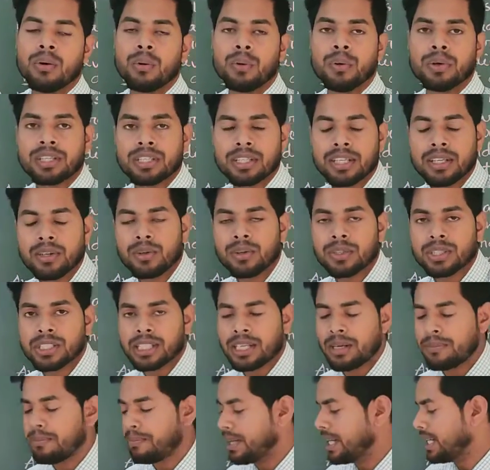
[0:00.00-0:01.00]
western
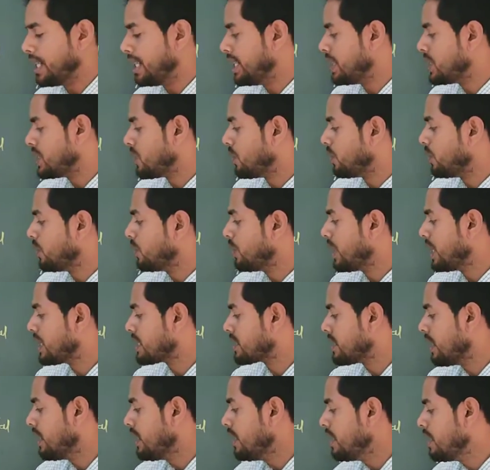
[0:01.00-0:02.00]
coastal plain is known as
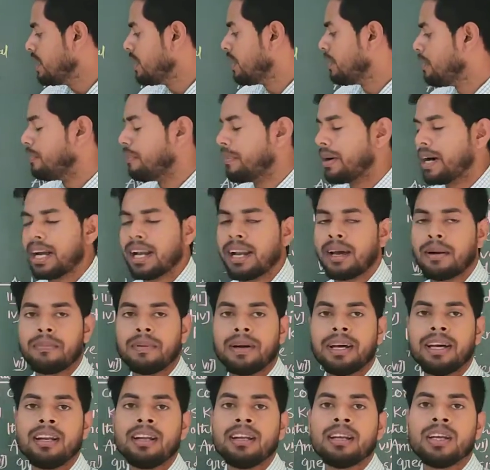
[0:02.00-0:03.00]
the
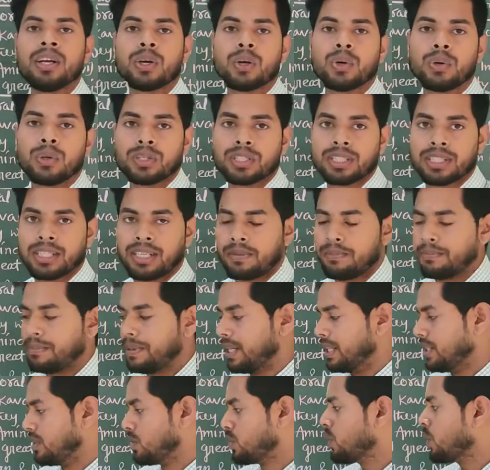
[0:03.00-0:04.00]
Malabar coastal
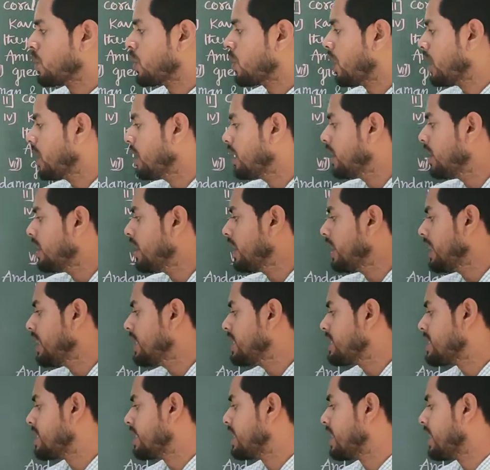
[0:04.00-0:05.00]
plain. So Kannada
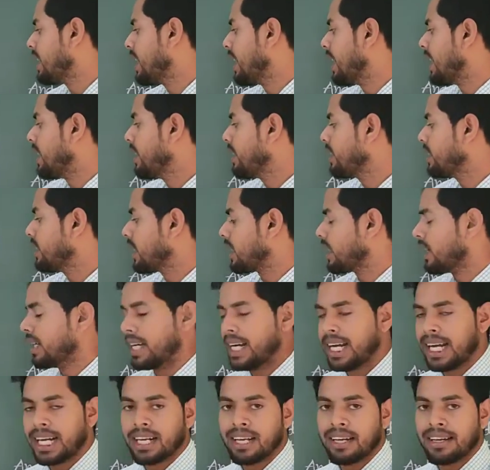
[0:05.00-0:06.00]
is along the
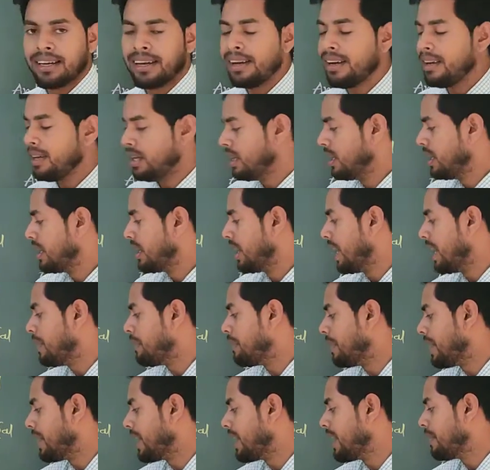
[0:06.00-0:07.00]
Karnataka
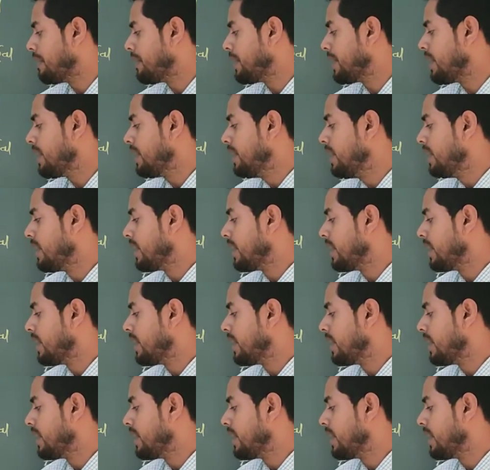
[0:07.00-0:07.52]
and Malabar